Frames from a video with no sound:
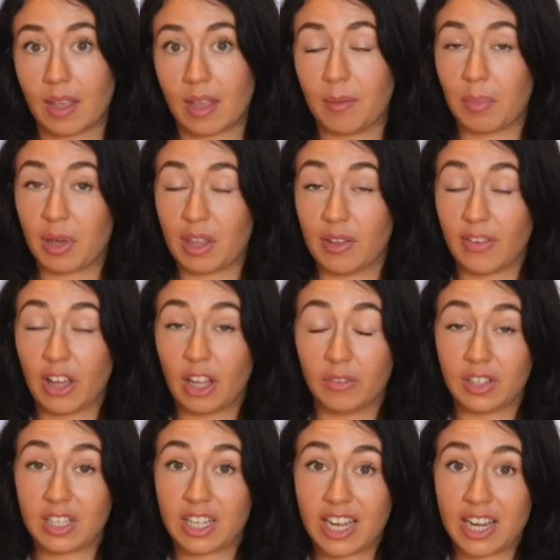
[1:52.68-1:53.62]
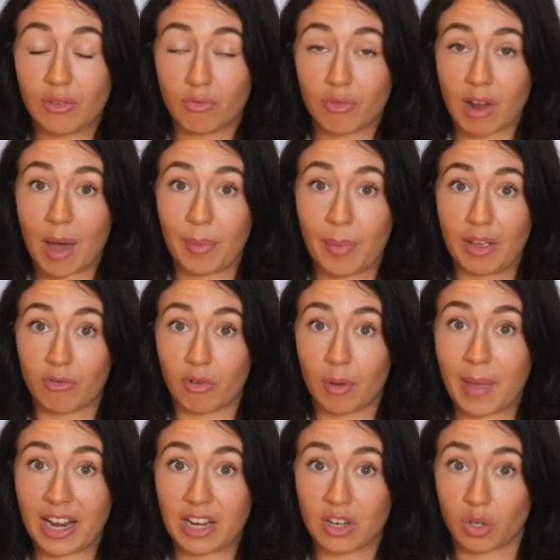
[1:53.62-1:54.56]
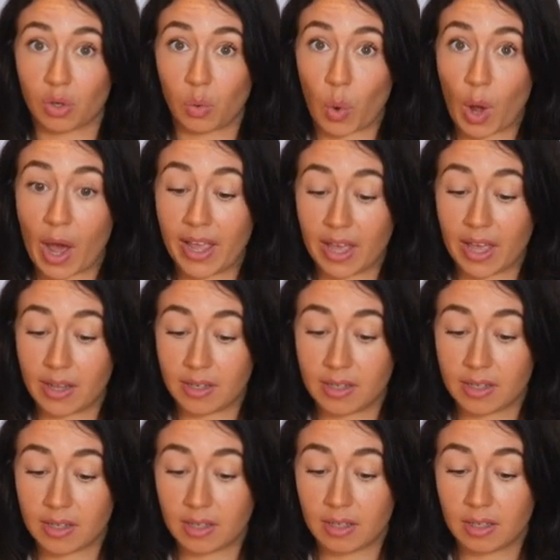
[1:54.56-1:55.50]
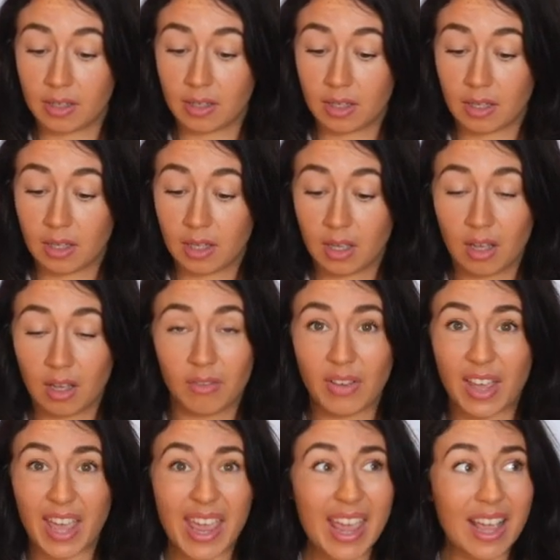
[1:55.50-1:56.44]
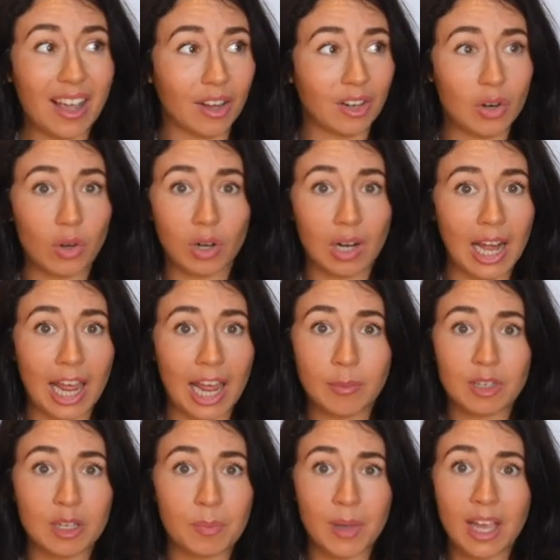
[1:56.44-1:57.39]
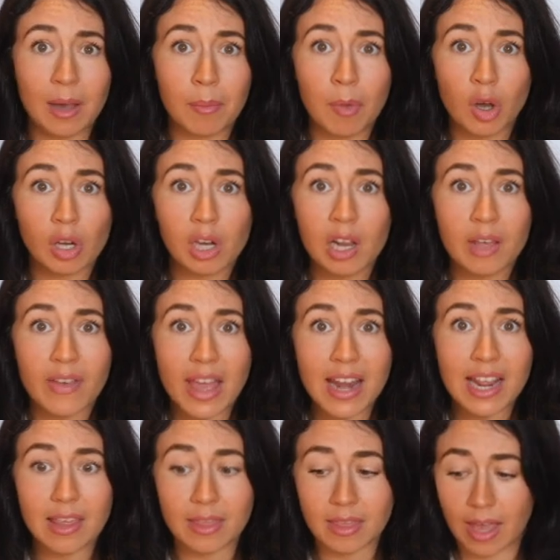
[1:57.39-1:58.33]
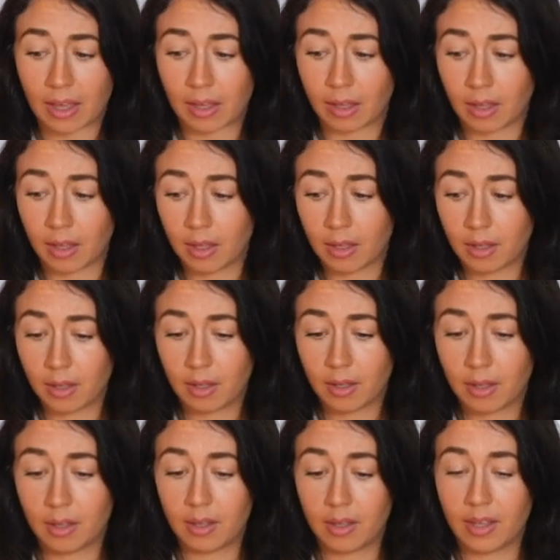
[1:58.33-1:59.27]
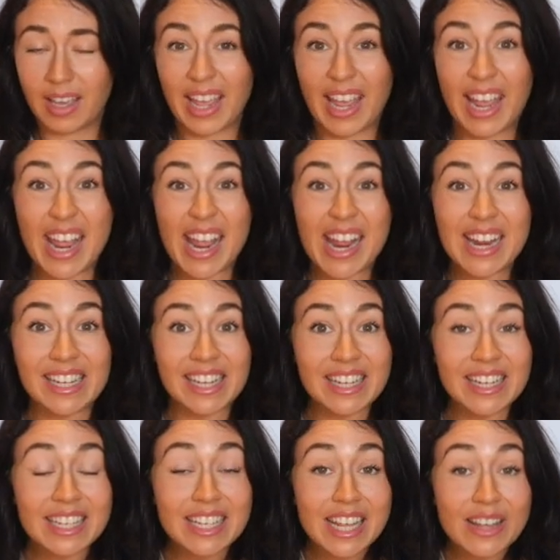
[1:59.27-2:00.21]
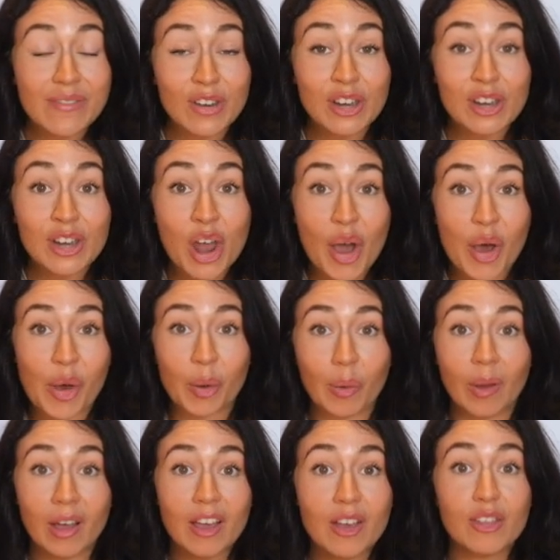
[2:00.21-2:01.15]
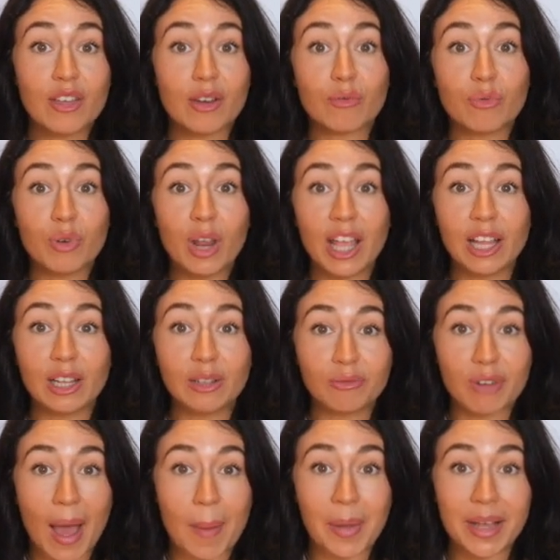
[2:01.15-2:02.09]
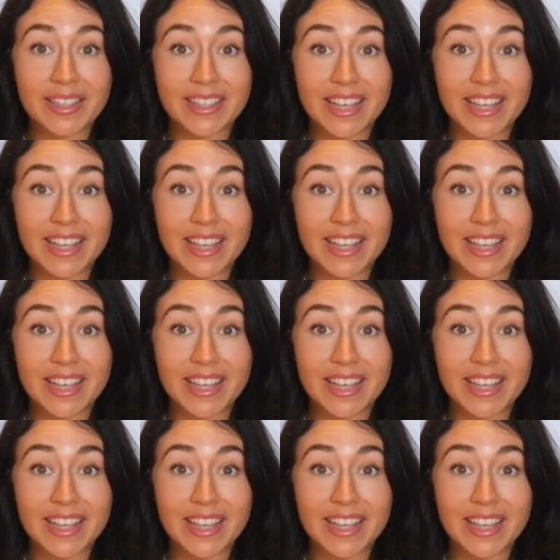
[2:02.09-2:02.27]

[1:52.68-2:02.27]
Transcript: But the Velveteen Rabbit remained quiet, for he could not claim to be a model of anything. He didn't even know that real rabbits